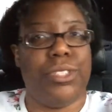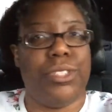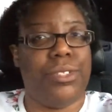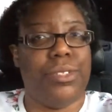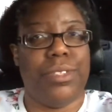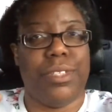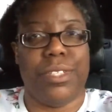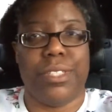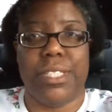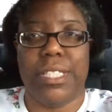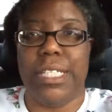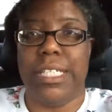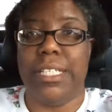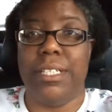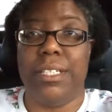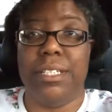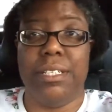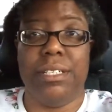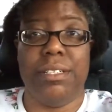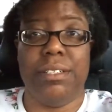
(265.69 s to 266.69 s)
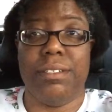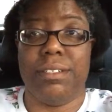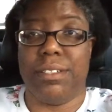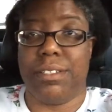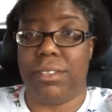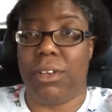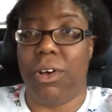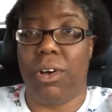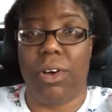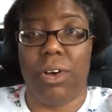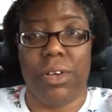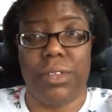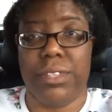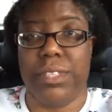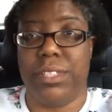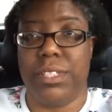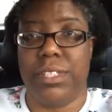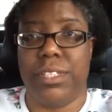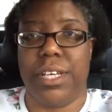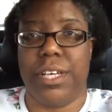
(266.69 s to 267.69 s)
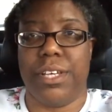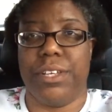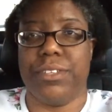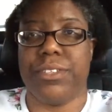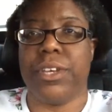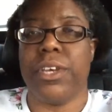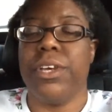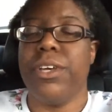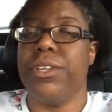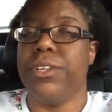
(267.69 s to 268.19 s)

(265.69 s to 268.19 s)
to the T, just all the details,